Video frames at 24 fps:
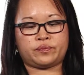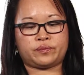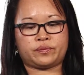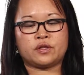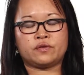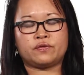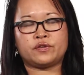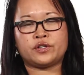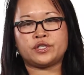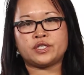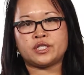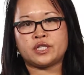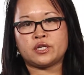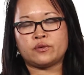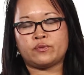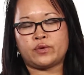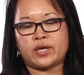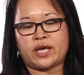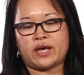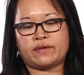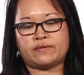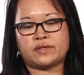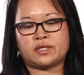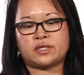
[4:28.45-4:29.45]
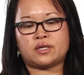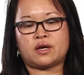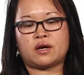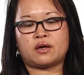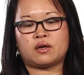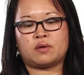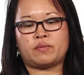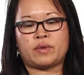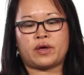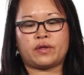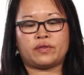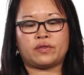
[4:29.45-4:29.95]
The first thing we have to
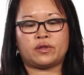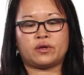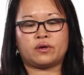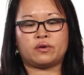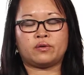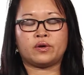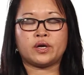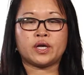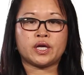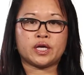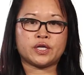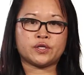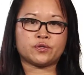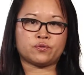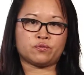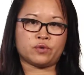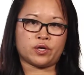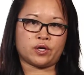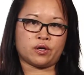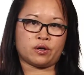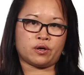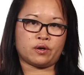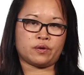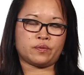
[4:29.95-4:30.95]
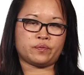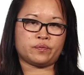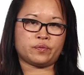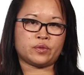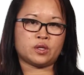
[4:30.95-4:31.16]
talk about, though, is rigor.